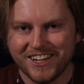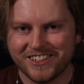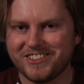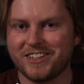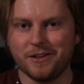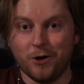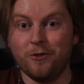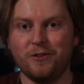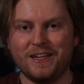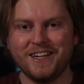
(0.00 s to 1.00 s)
Just like the
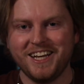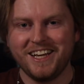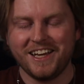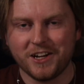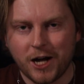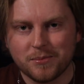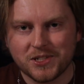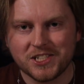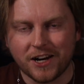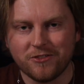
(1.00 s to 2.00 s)
movie. It
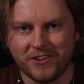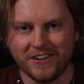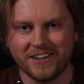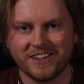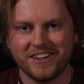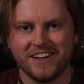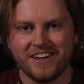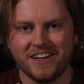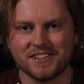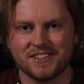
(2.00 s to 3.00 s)
encompasses everything.
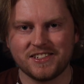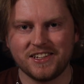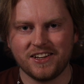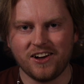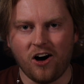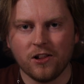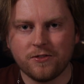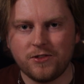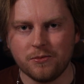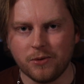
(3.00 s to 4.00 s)
It's all
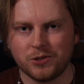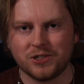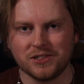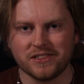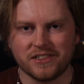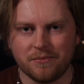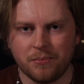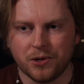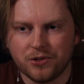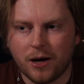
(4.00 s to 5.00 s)
of the emotions, they
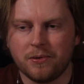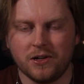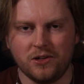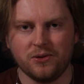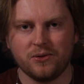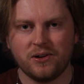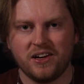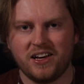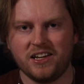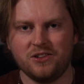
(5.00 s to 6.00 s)
build up in you,
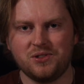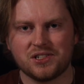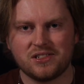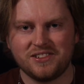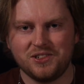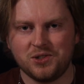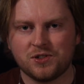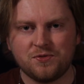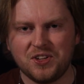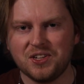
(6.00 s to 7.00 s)
and you
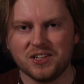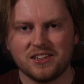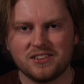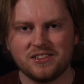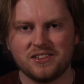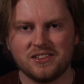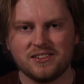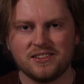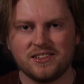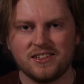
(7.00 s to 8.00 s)
just feel it.
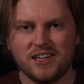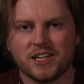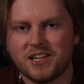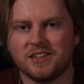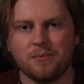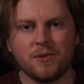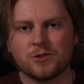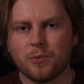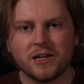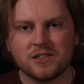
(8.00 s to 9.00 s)
And that's
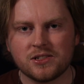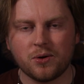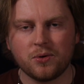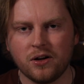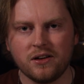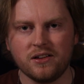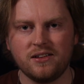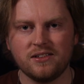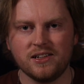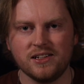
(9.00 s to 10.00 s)
what makes it so good.
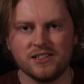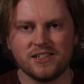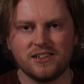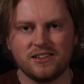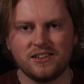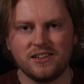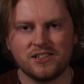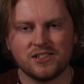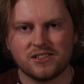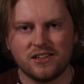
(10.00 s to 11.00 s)

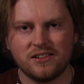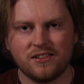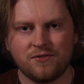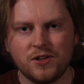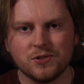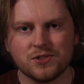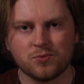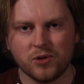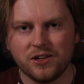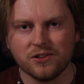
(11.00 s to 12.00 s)
It feels
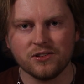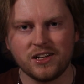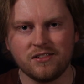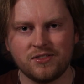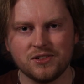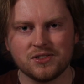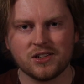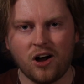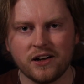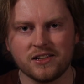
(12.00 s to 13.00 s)
real, and it feels
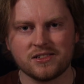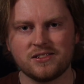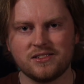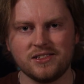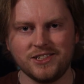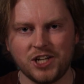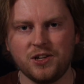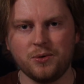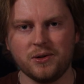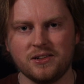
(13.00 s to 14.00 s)
honest and
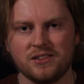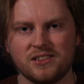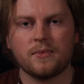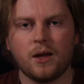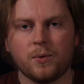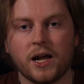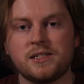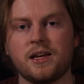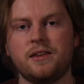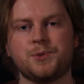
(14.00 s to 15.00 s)
genuine. When I
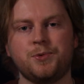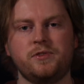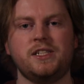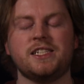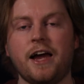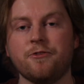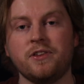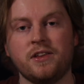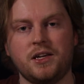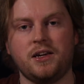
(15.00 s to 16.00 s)
say this movie is
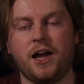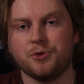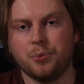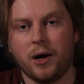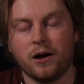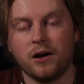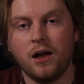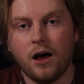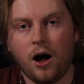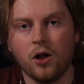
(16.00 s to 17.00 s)
everything, everywhere,
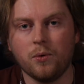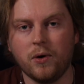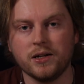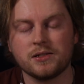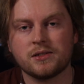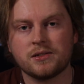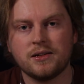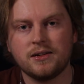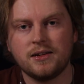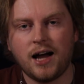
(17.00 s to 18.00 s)
all at once,
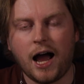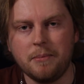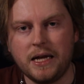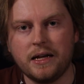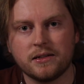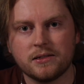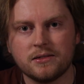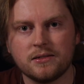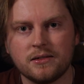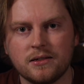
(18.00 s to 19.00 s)
I mean it.
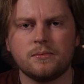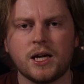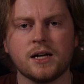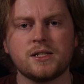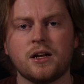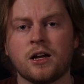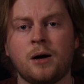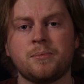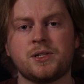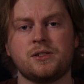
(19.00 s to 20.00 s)
Because it
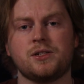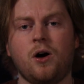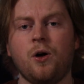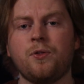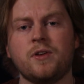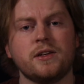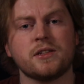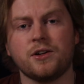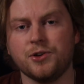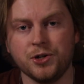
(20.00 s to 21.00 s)
encompasses all things
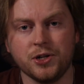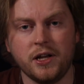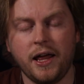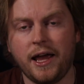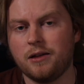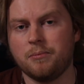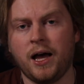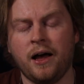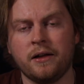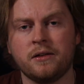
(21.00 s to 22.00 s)
that are good and
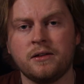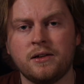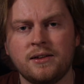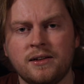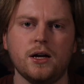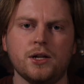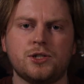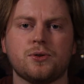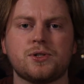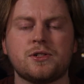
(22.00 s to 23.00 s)
bad. It
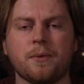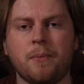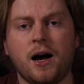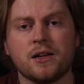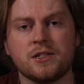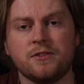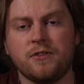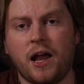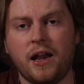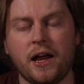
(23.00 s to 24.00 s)
shows us the positive
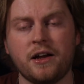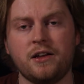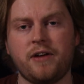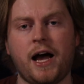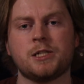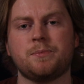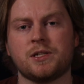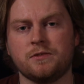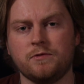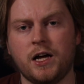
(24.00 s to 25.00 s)
and negative aspects
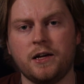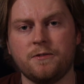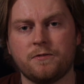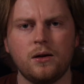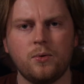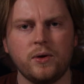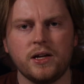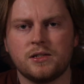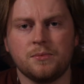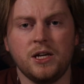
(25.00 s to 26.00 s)
of life. We
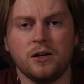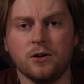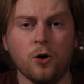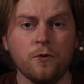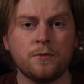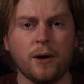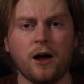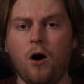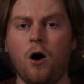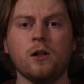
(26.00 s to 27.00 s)
get to be engulfed by
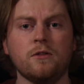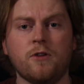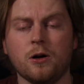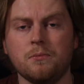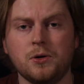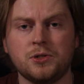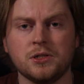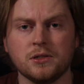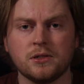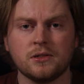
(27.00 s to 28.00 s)
all of our
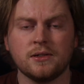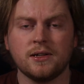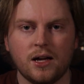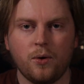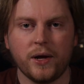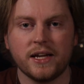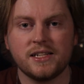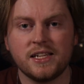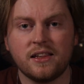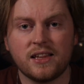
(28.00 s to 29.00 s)
emotions. We get to
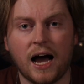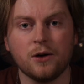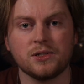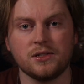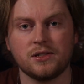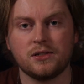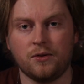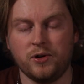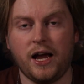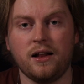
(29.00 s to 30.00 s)
see thousands
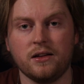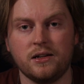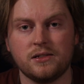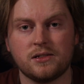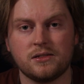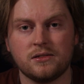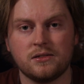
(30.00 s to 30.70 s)
of realities.